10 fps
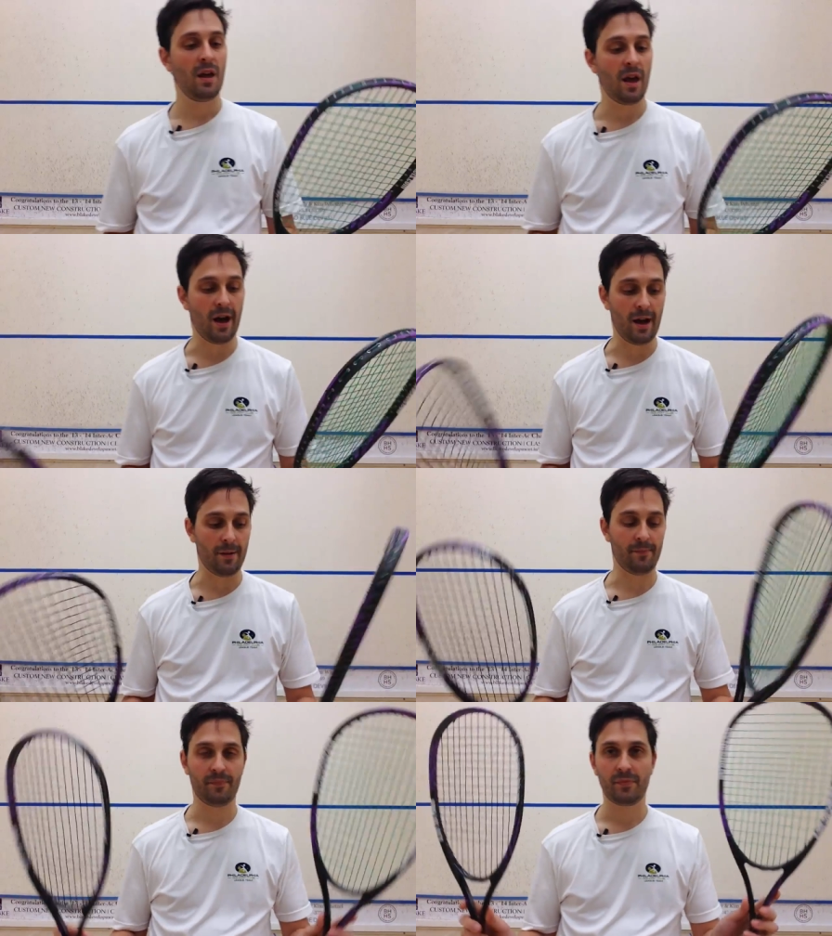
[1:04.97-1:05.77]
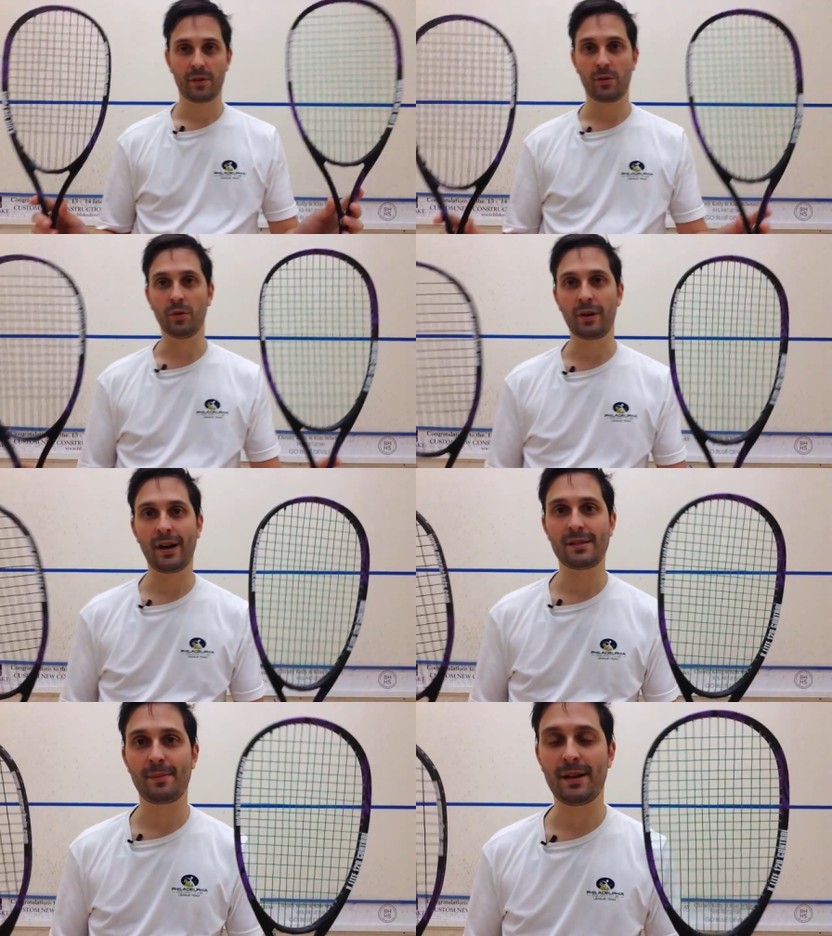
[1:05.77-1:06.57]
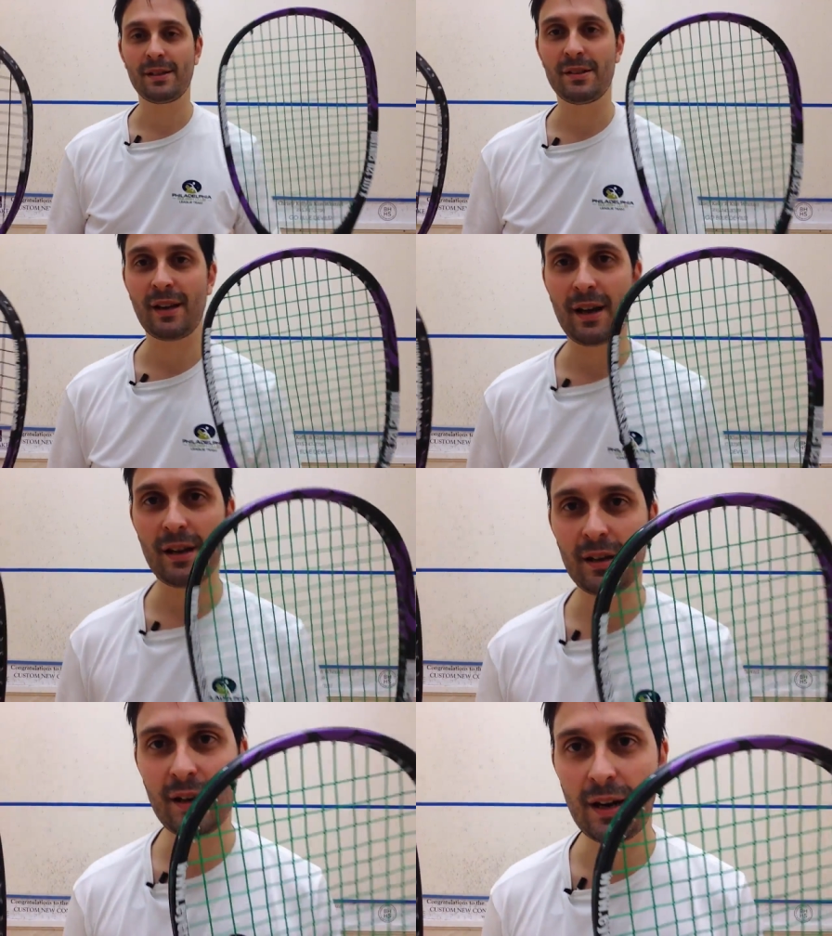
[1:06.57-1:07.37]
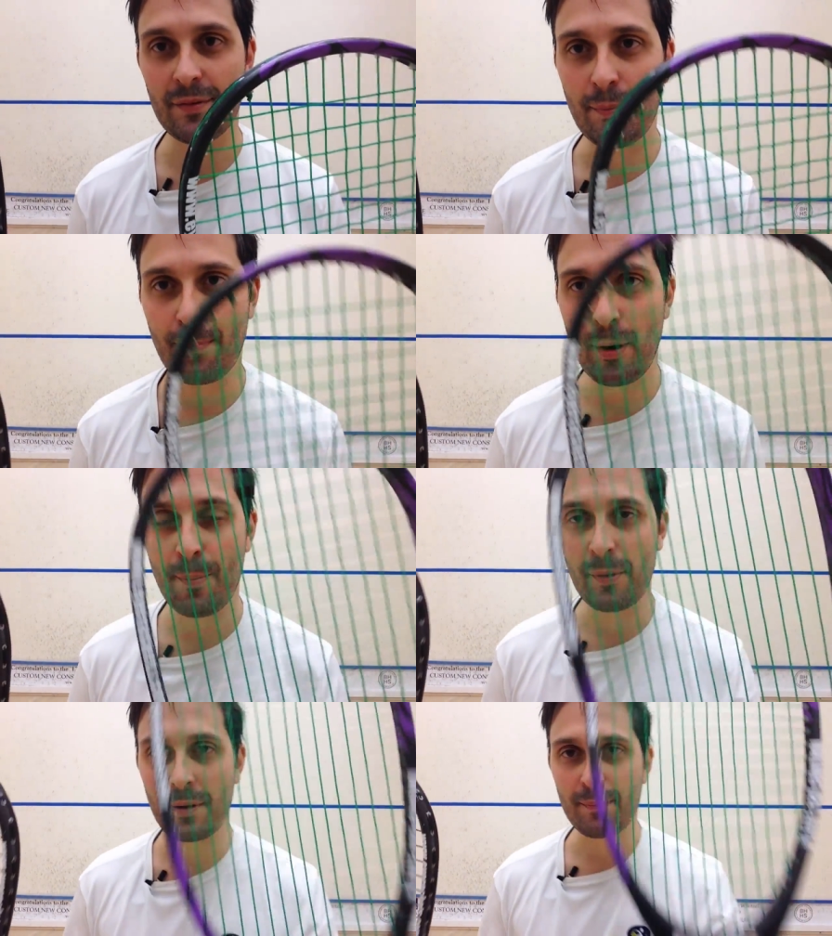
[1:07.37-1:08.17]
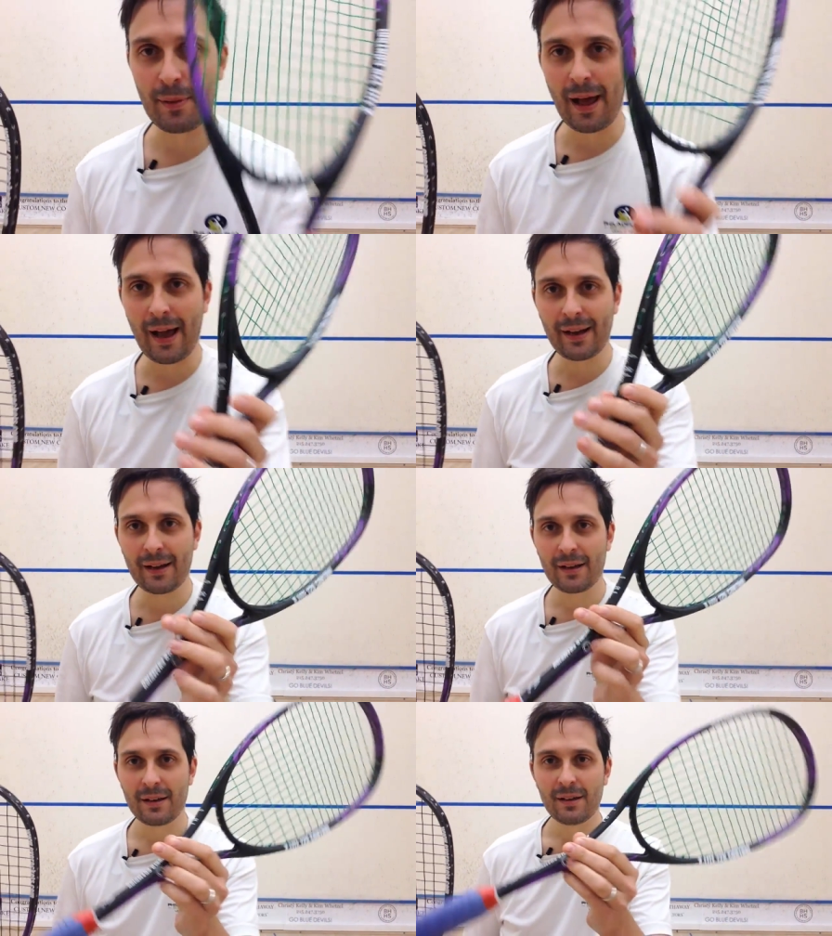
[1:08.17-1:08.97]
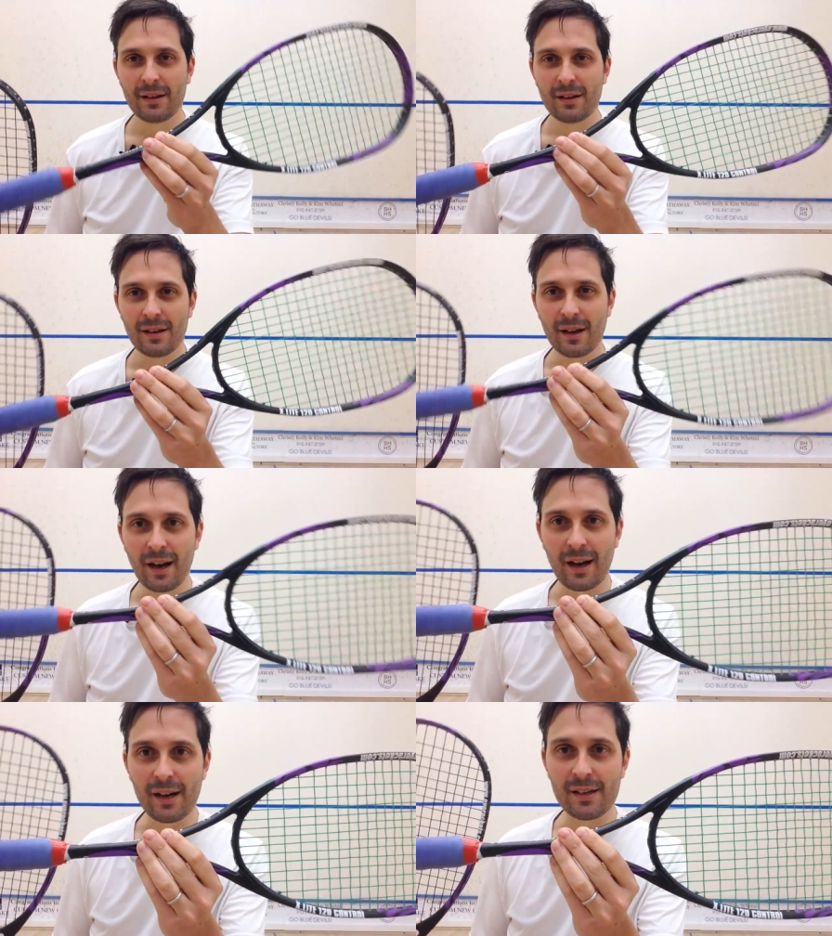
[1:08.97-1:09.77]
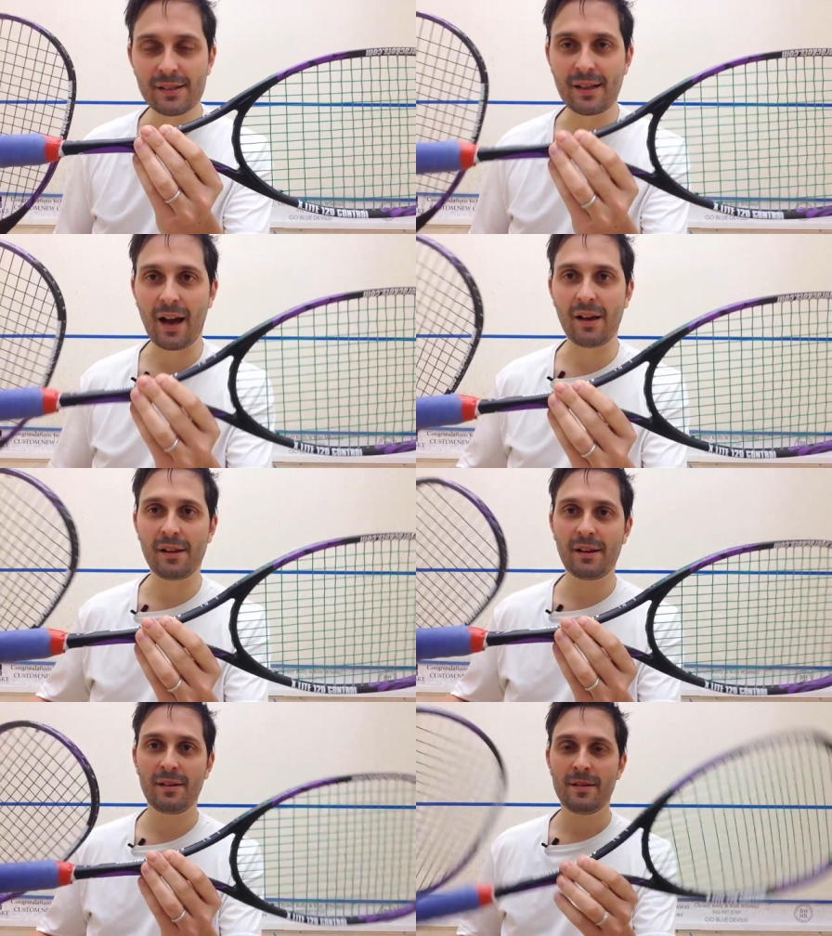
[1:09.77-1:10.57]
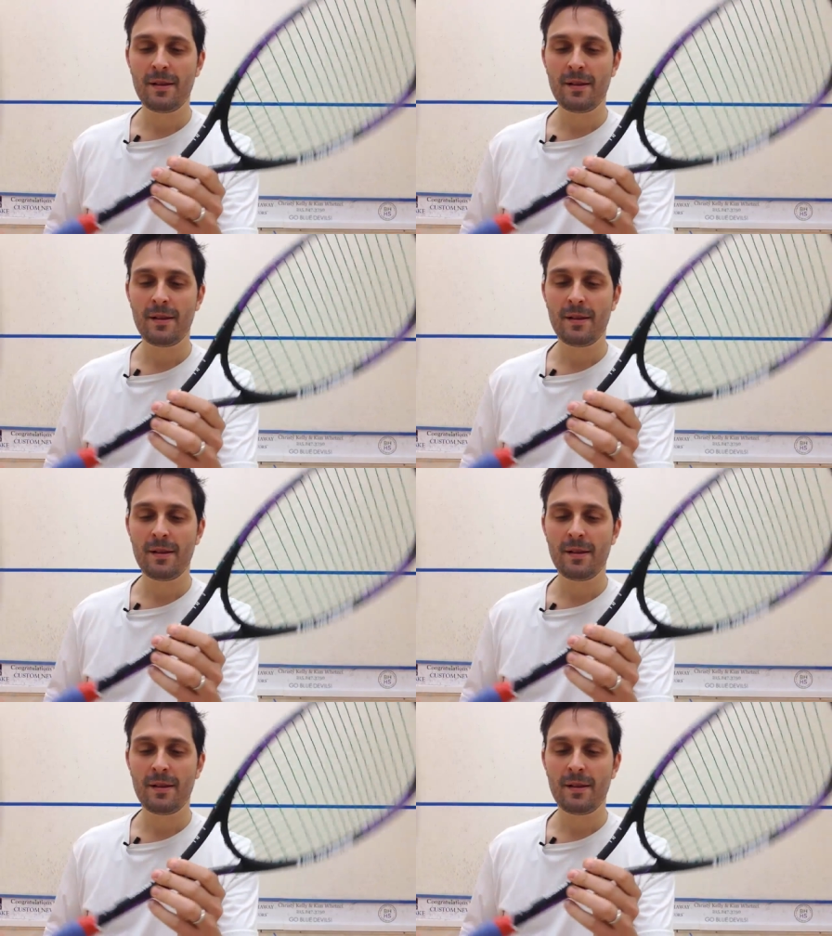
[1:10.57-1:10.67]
Um, cool cosmetics, you got kind of a purple and black uh, styling.